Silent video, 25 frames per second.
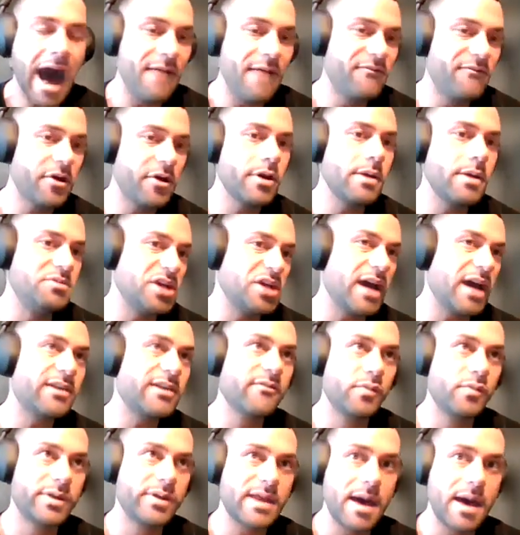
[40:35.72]
I'm very
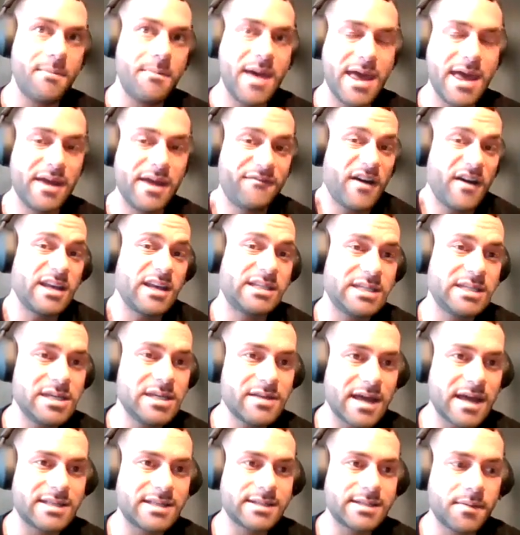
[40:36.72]
objective with them. And if I
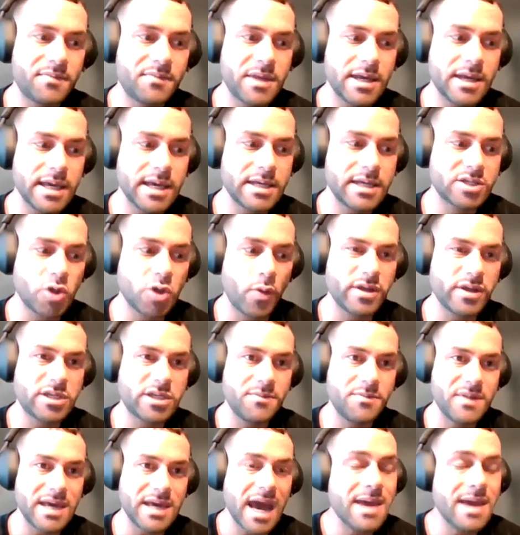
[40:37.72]
see that something is going
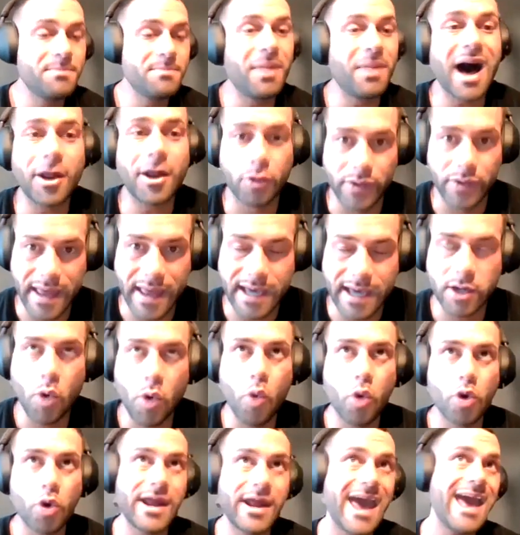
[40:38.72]
to be a bottleneck
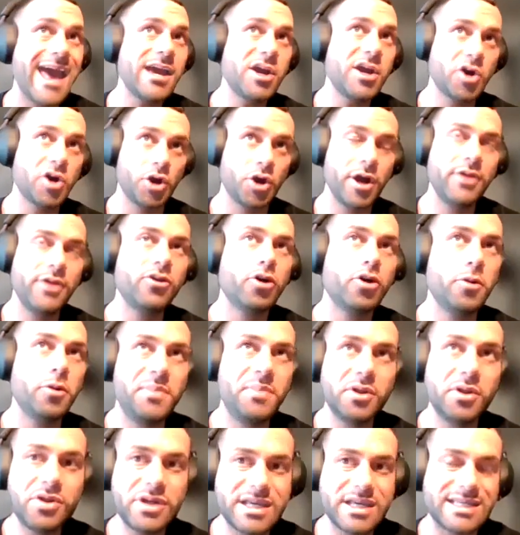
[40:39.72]
or an anchor in their
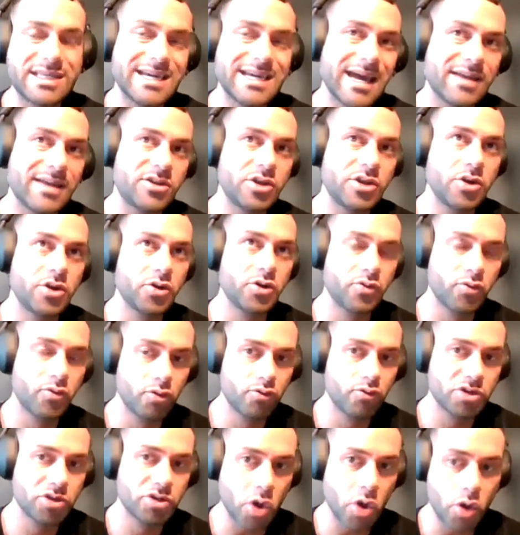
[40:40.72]
ability to get to their
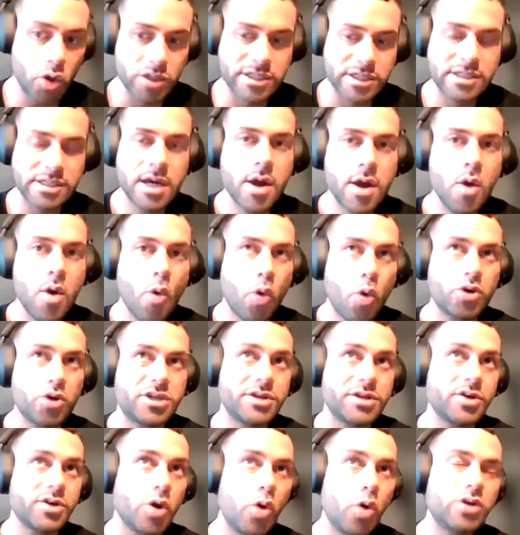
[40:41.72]
results or
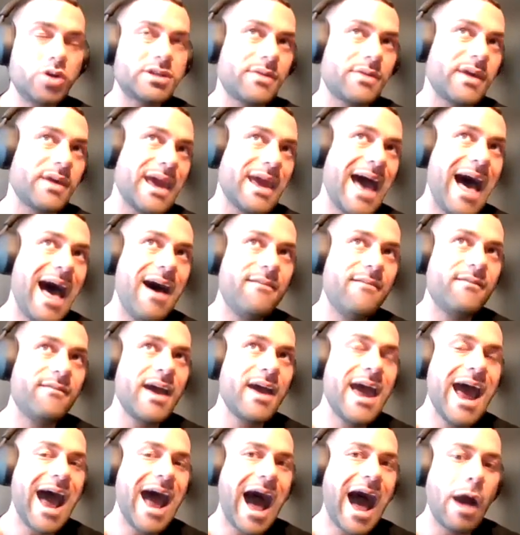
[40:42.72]
to the goals that they have,
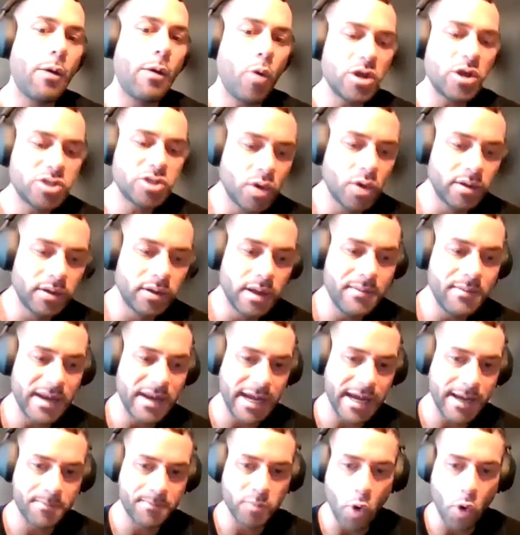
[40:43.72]
I want to
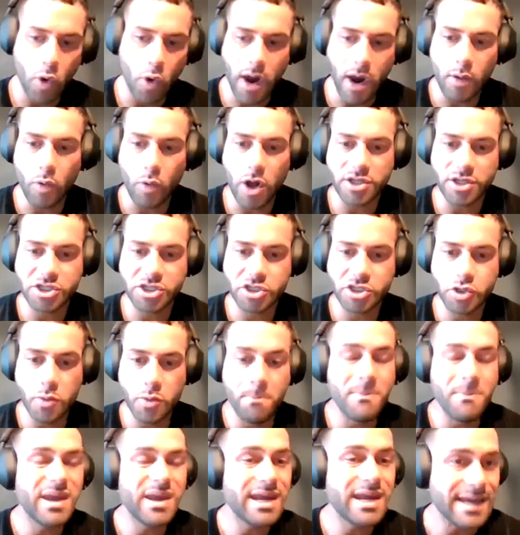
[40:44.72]
eliminate, or I want to
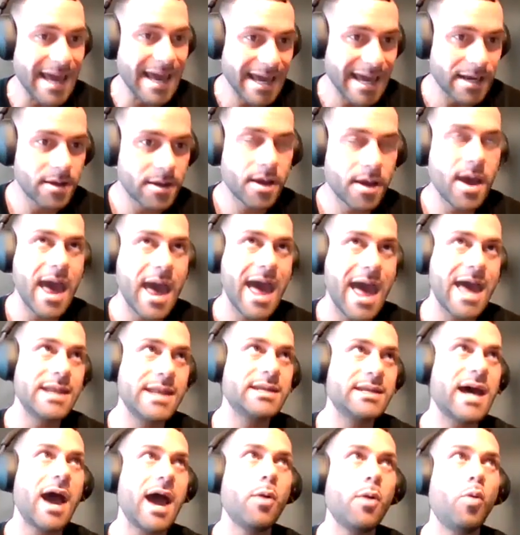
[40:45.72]
mitigate,
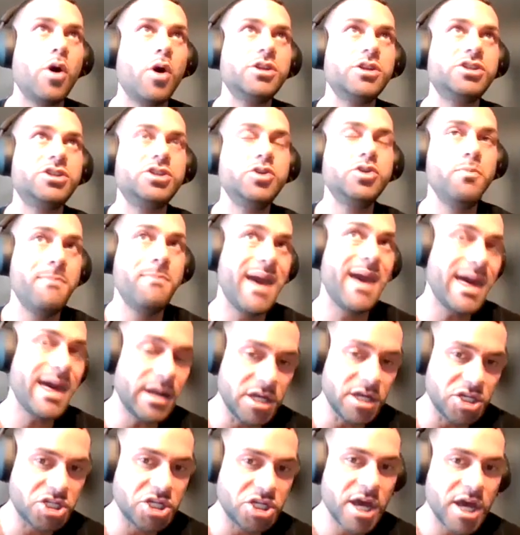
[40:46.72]
and I want to
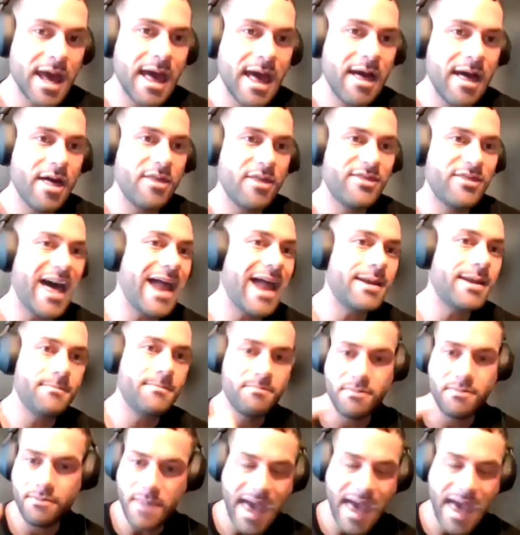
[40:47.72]
manage that
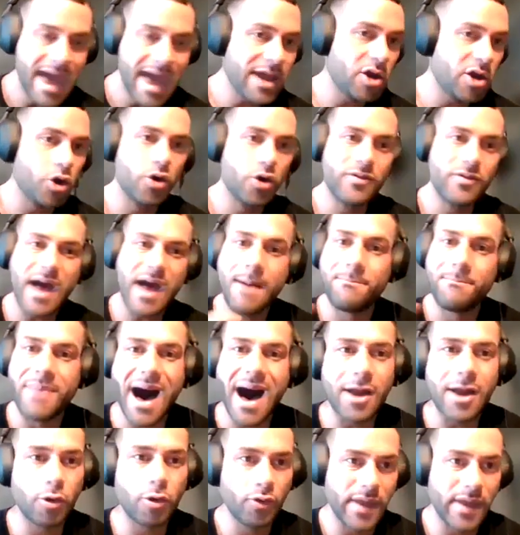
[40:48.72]
anchor, that
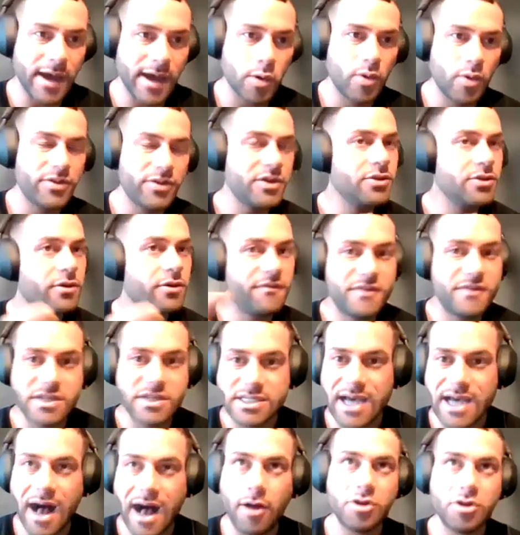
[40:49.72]
bottleneck within their
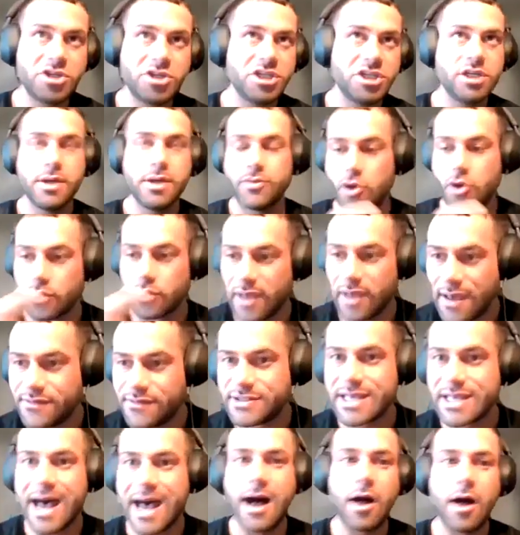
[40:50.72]
physiology, their
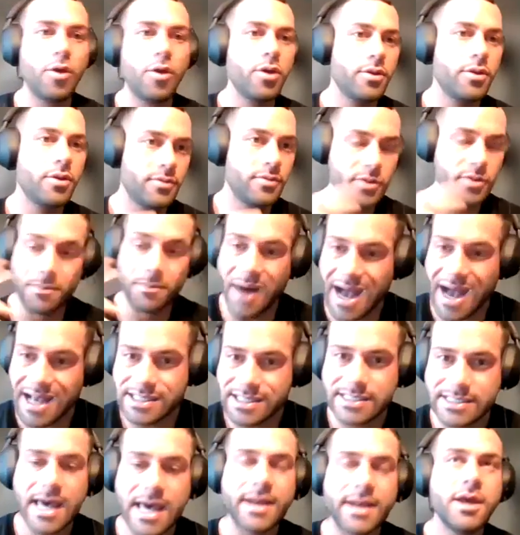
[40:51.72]
lifestyle, their
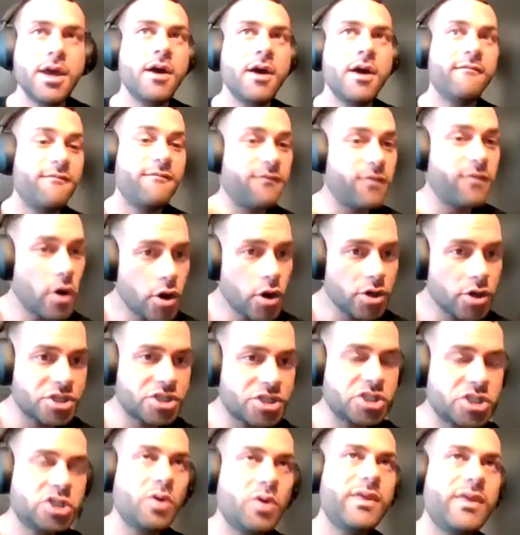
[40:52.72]
mindset
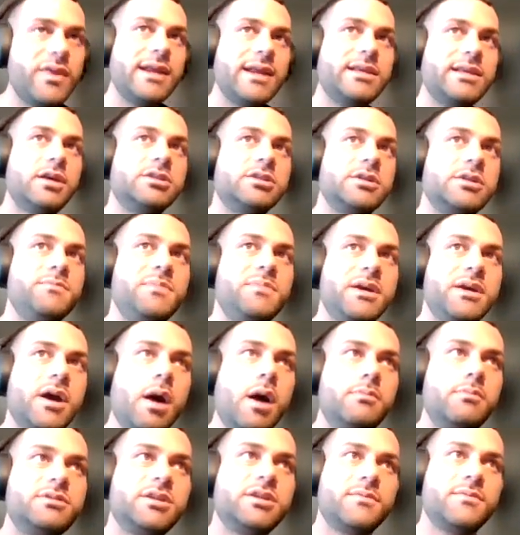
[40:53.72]
first, so that it doesn't
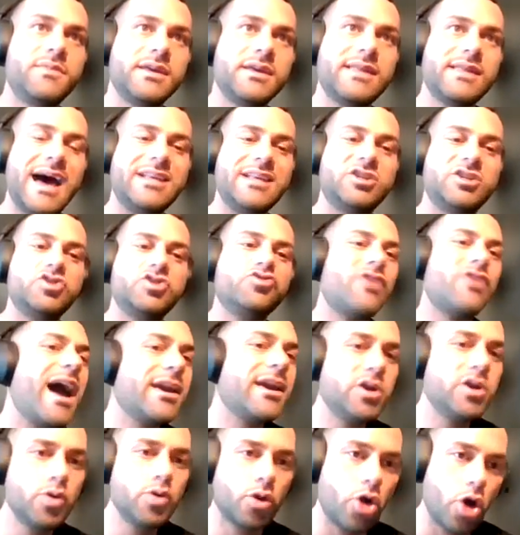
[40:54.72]
become something that's
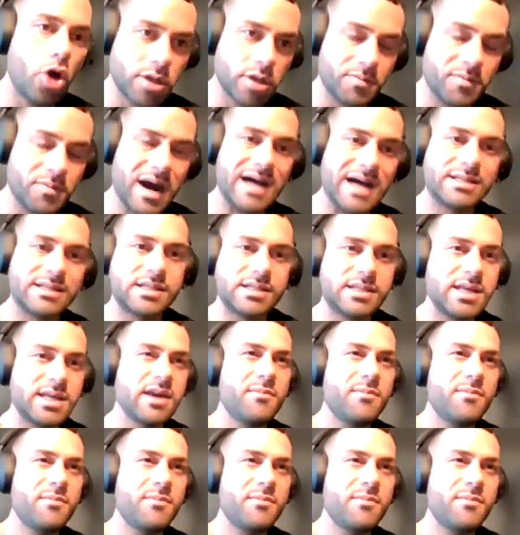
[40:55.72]
dragging you along the process.